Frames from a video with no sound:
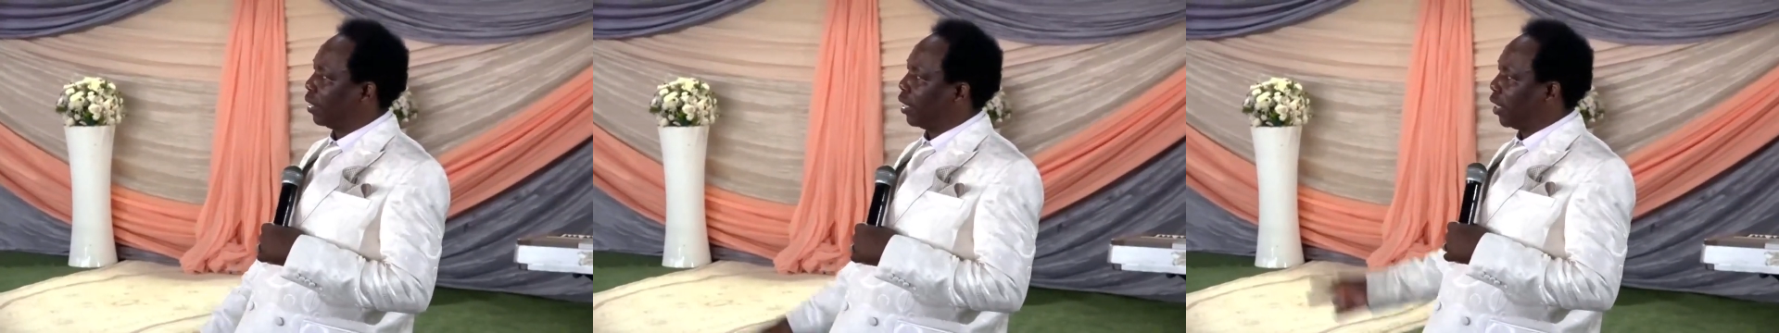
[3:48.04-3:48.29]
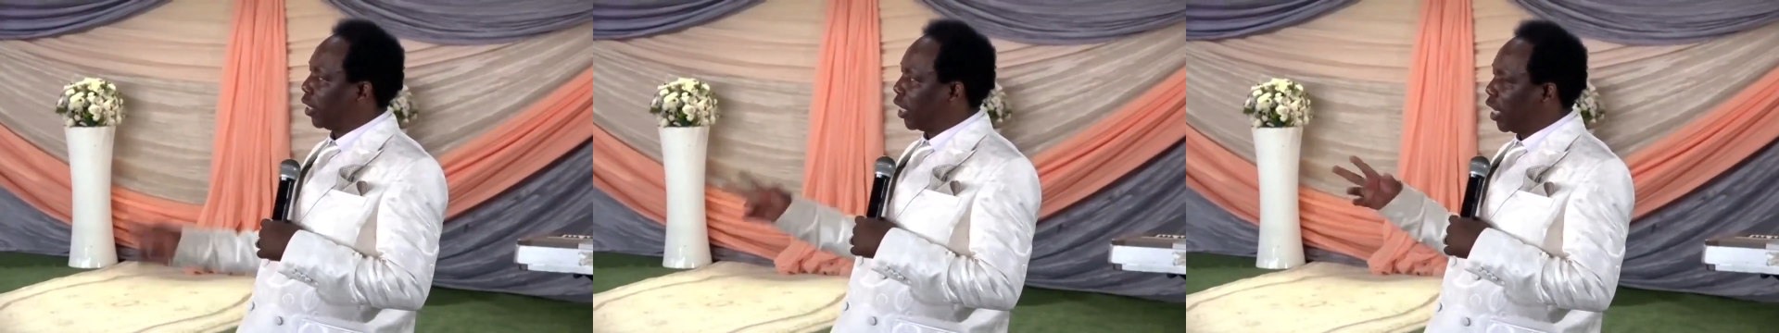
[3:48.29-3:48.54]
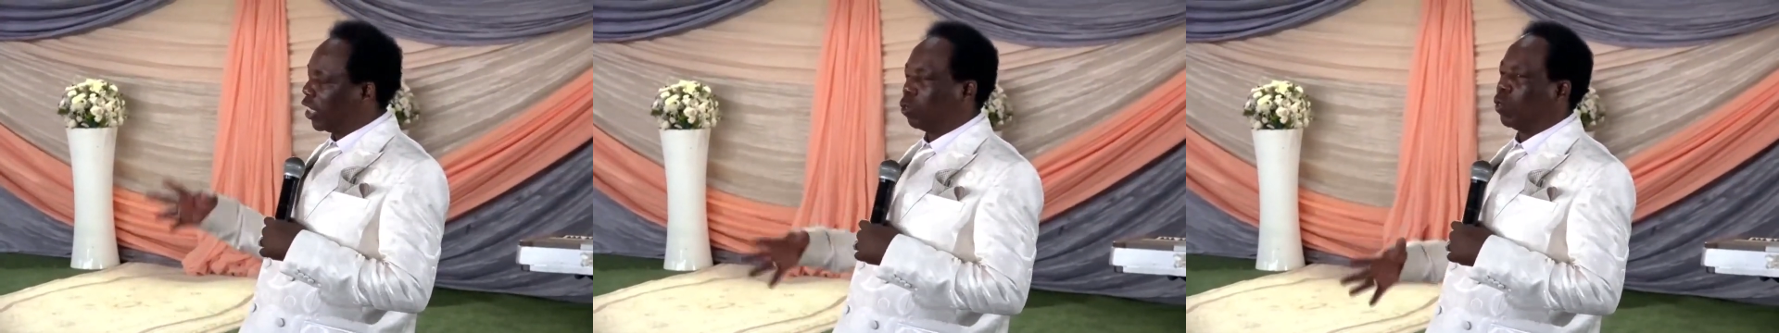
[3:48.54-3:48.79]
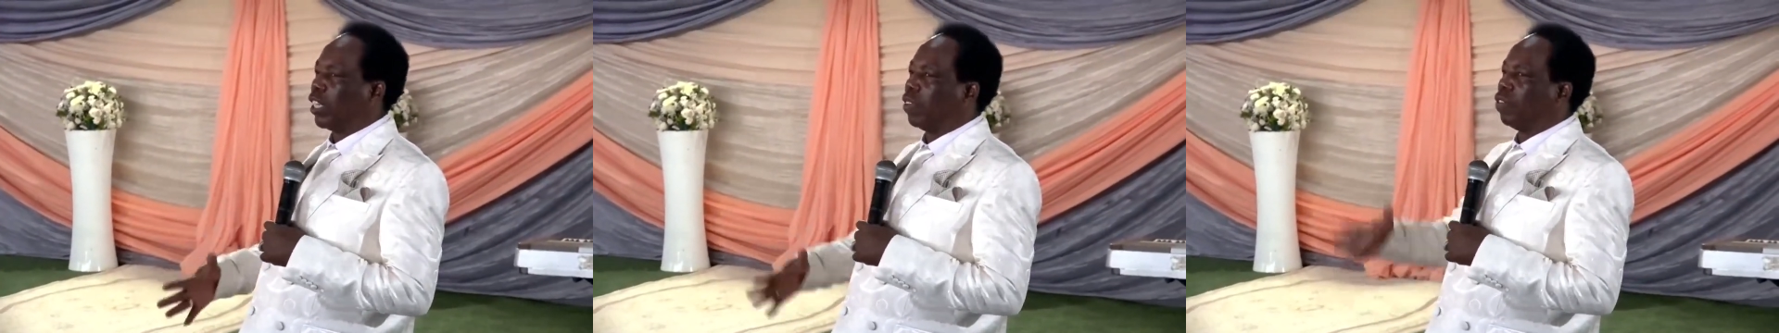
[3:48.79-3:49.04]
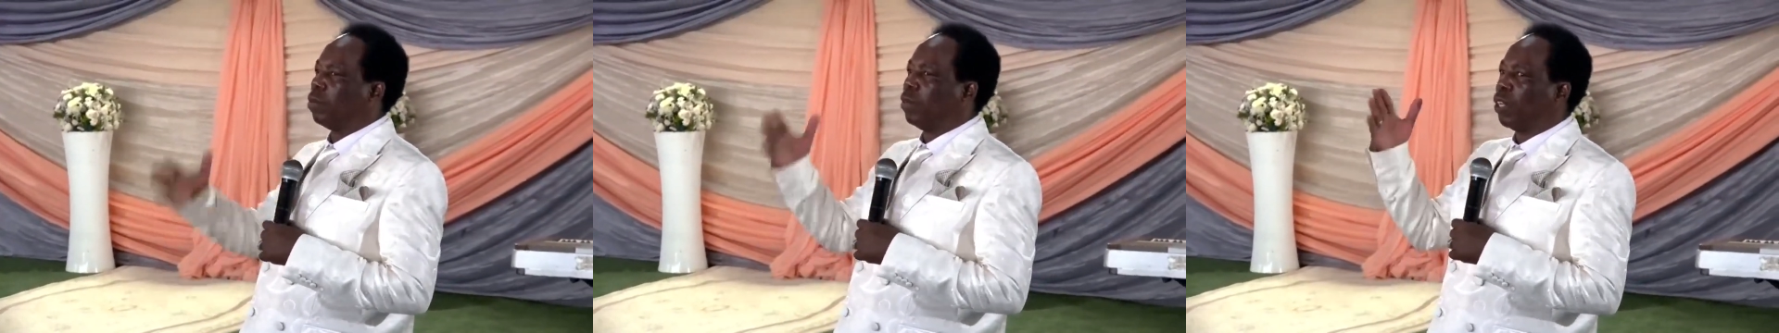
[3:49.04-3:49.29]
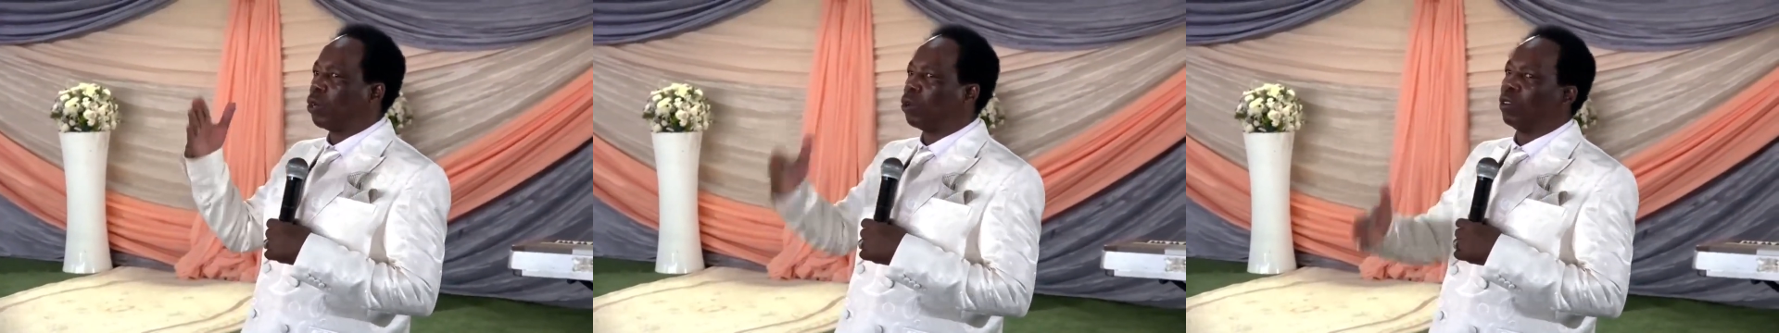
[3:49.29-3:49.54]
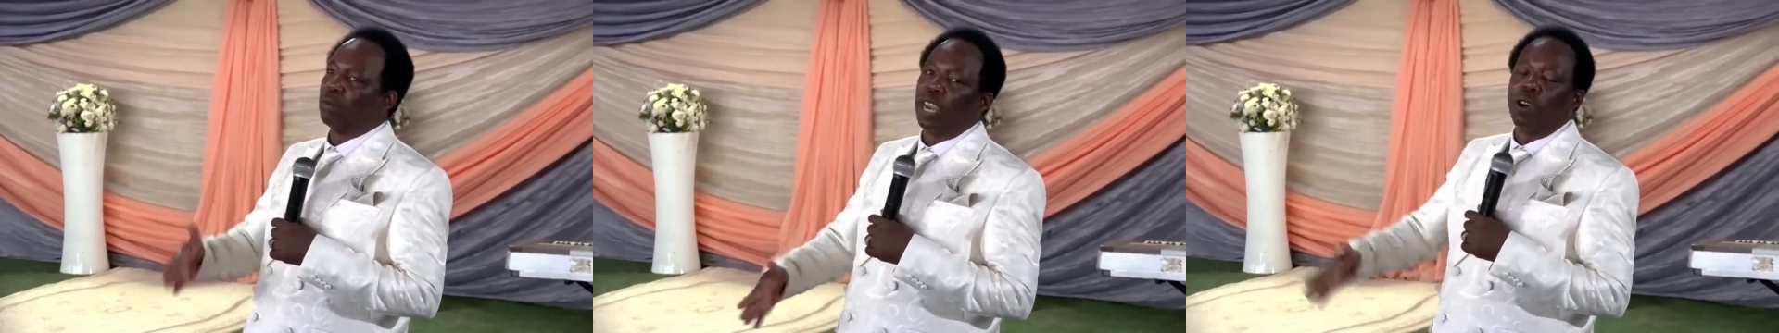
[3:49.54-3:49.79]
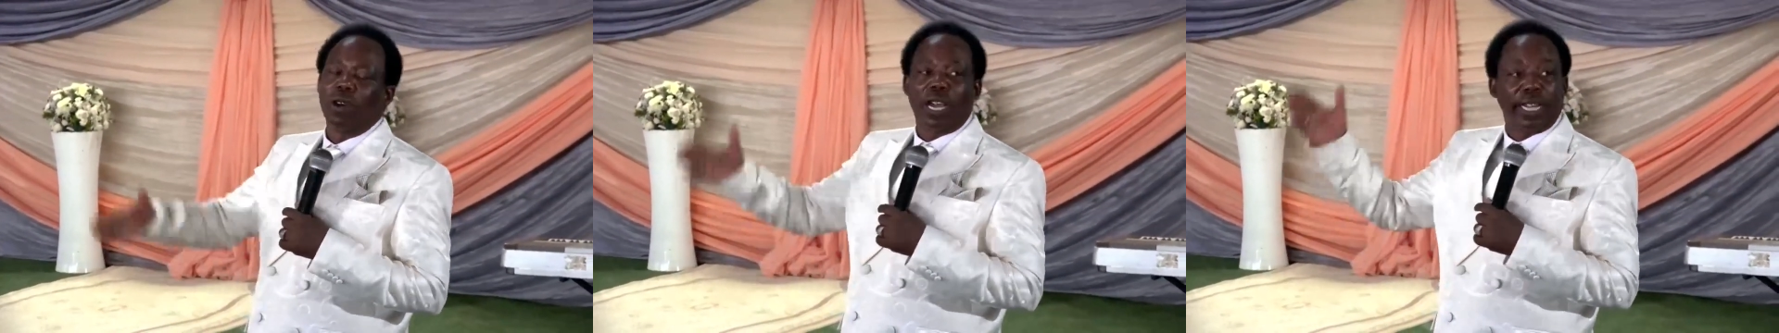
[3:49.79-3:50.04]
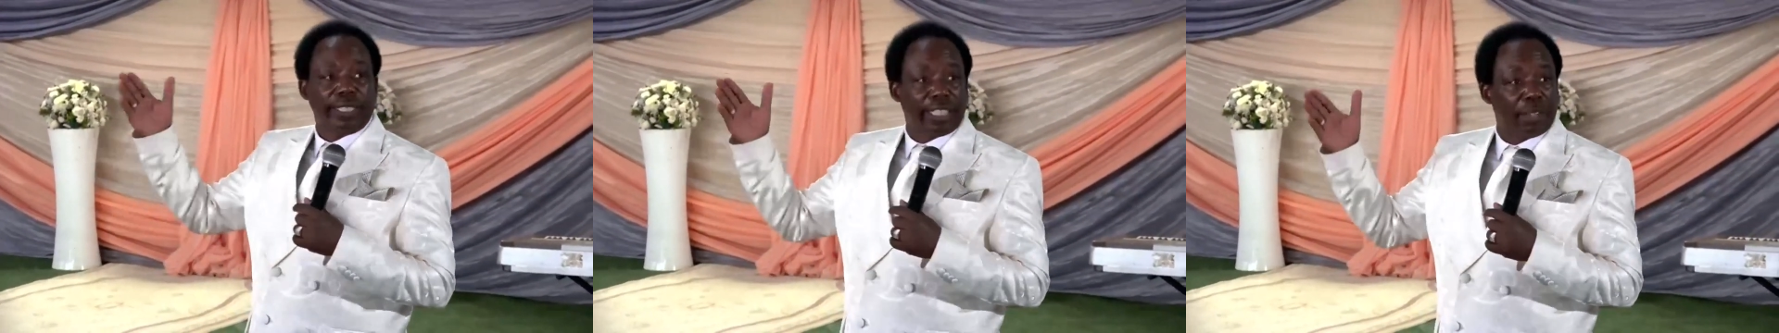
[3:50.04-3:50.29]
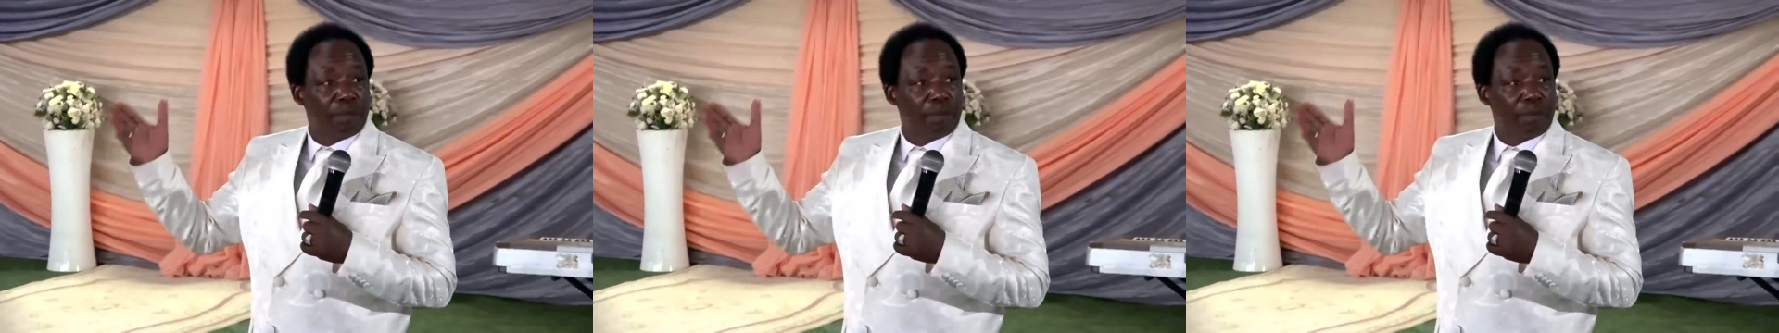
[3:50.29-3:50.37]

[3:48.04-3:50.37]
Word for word: church will never be ruled by occultic